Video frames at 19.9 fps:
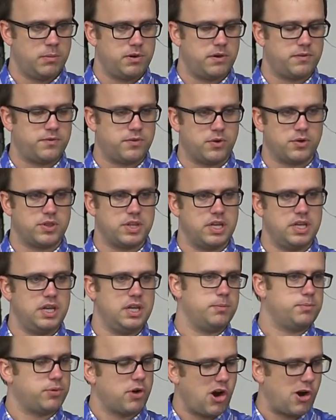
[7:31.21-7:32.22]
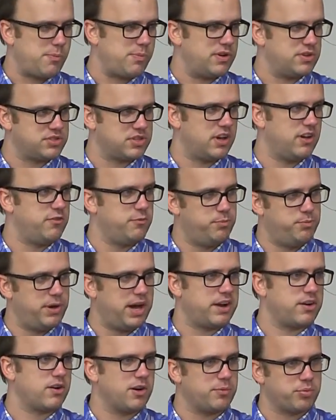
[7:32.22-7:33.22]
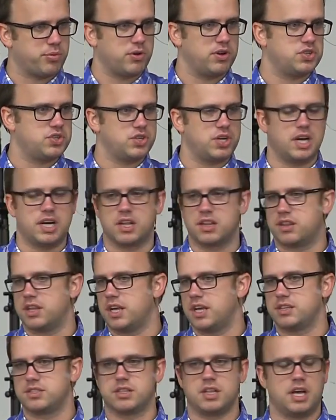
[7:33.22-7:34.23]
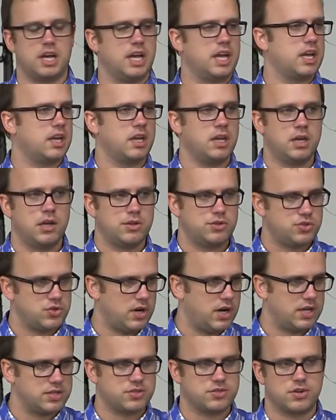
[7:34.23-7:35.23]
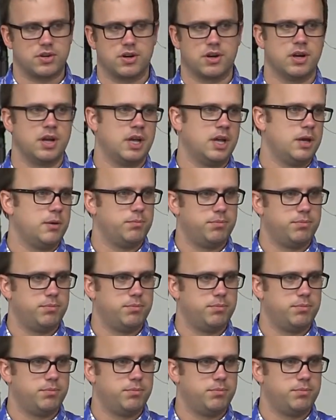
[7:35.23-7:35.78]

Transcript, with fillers: but for the purpose of better appreciating things like Chaucer,